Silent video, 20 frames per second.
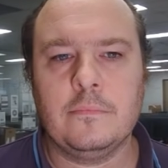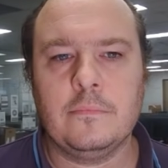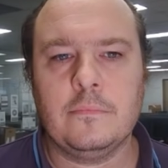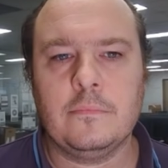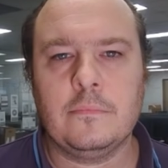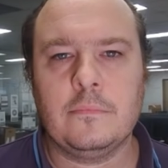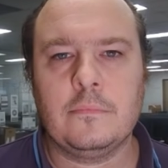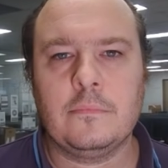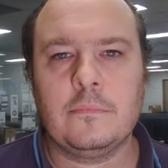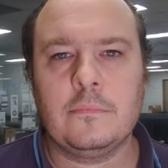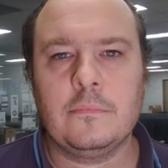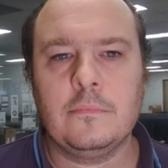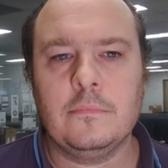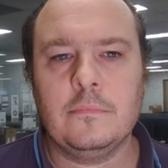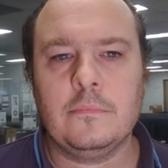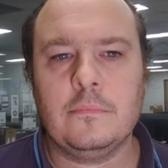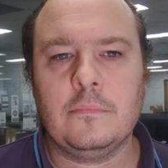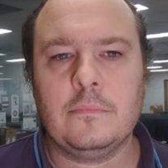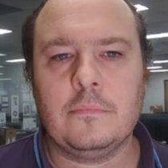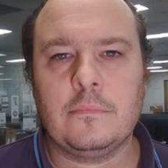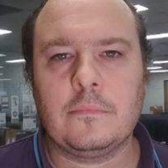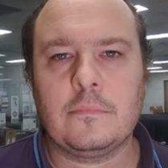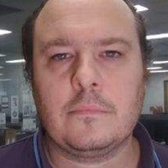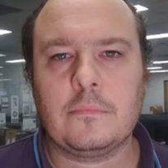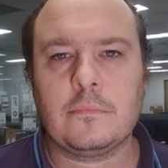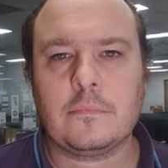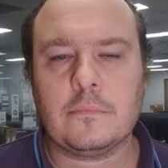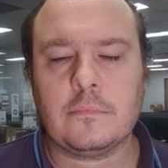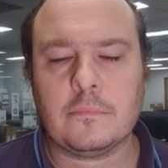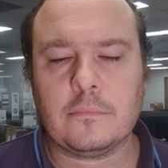
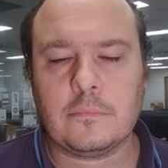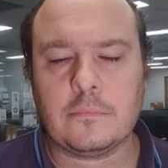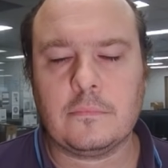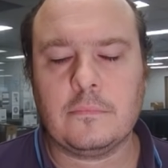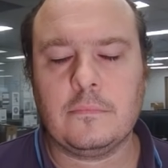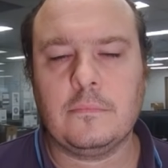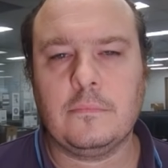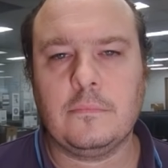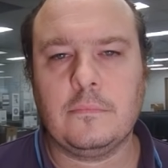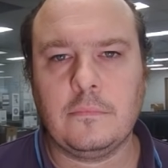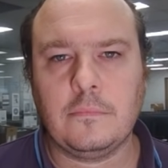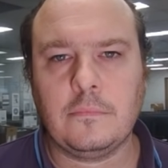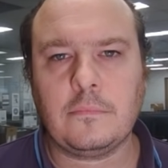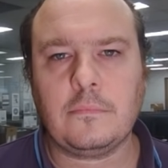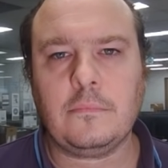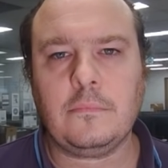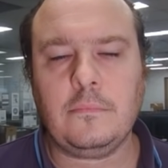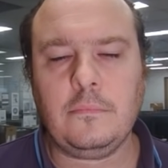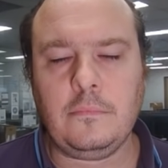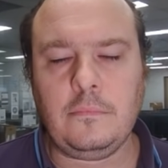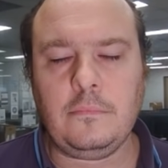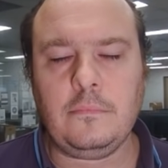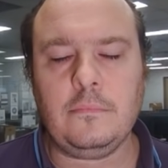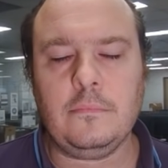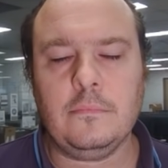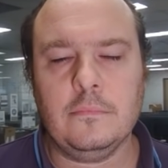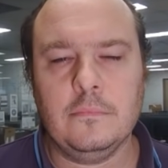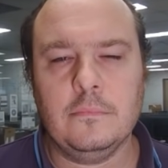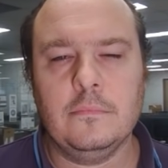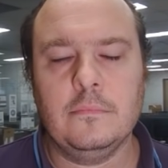
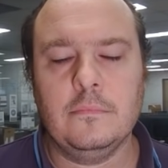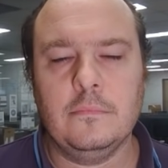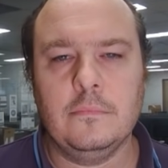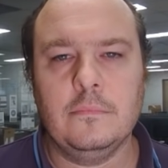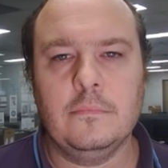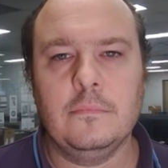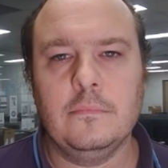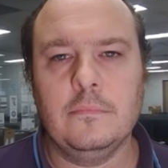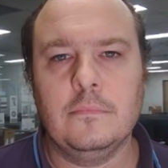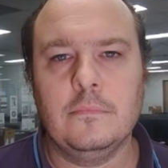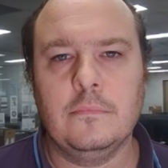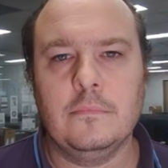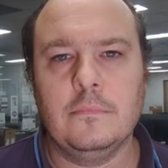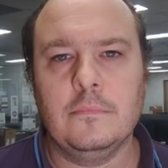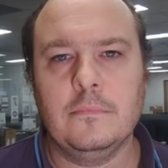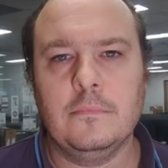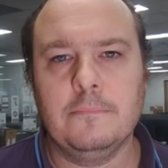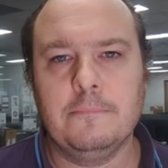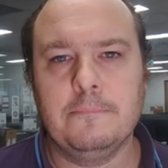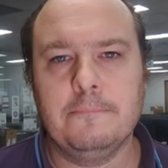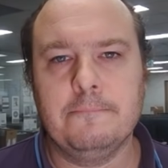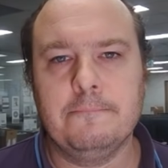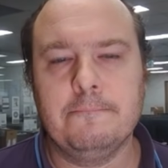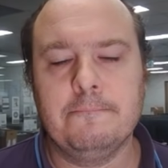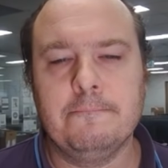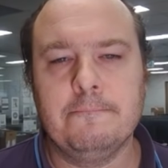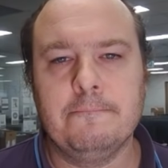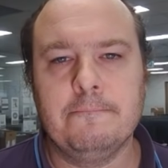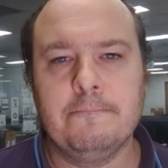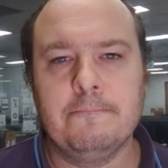
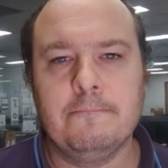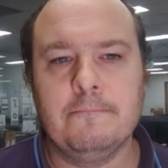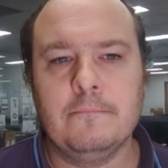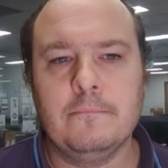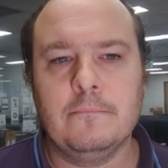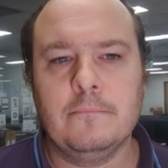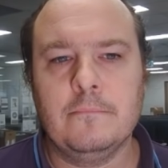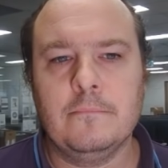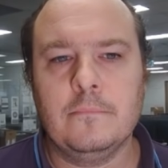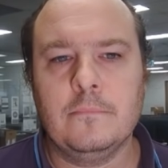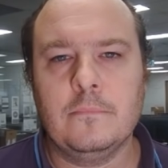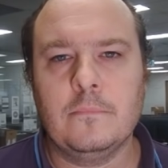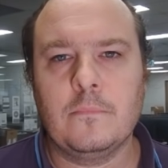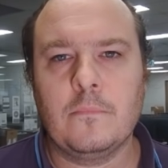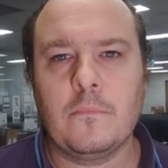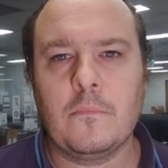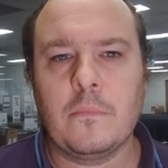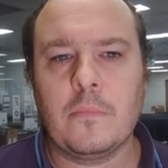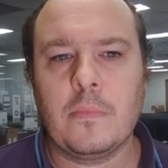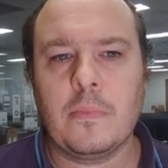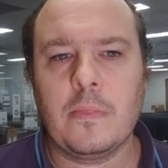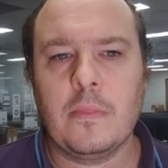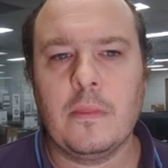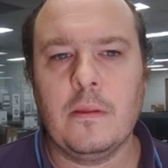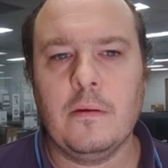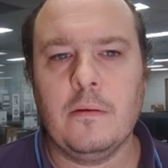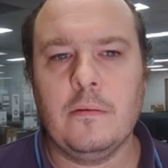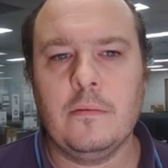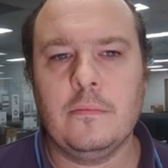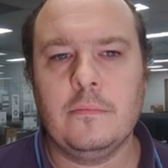
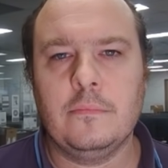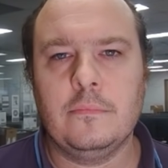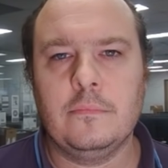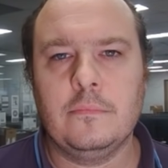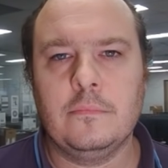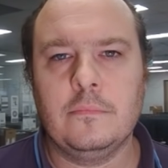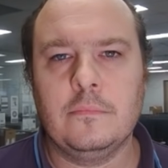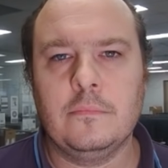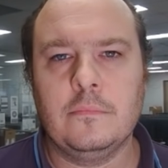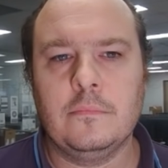This person isn't speaking.